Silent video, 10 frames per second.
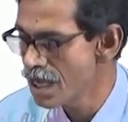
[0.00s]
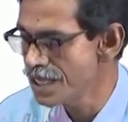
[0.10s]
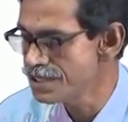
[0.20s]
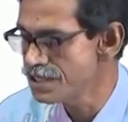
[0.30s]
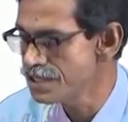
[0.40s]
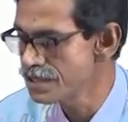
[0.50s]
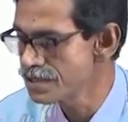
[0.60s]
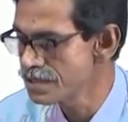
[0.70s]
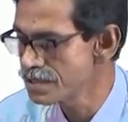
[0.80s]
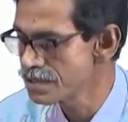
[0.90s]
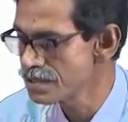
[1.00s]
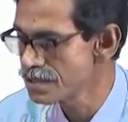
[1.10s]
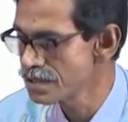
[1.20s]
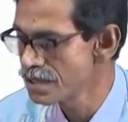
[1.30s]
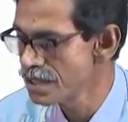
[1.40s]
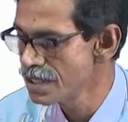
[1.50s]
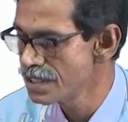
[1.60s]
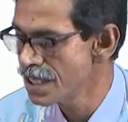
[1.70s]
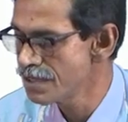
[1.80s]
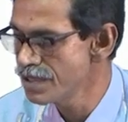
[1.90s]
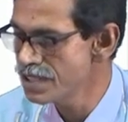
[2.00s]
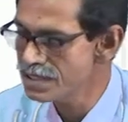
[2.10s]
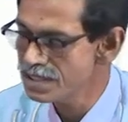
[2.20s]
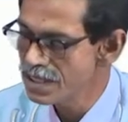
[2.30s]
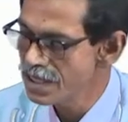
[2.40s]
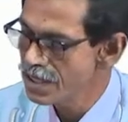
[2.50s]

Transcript: IgG. That means,